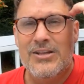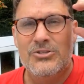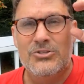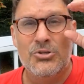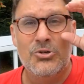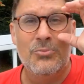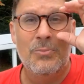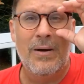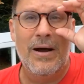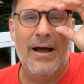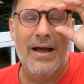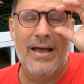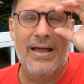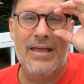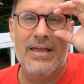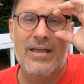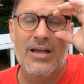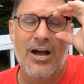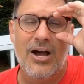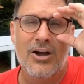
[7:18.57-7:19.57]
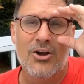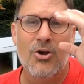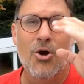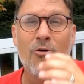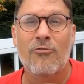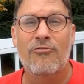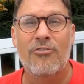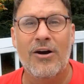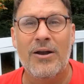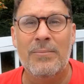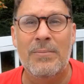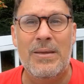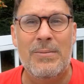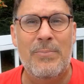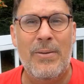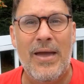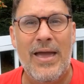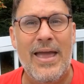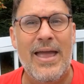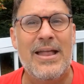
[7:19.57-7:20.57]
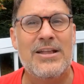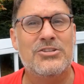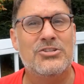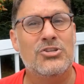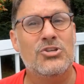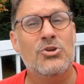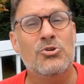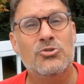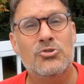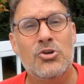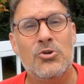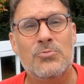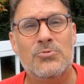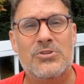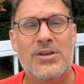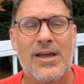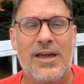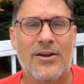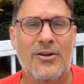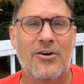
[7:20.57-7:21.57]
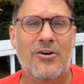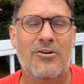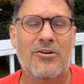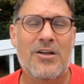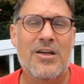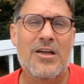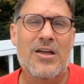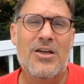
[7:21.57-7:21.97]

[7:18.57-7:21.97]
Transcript: to my GoFundMe page, the YouTube channel.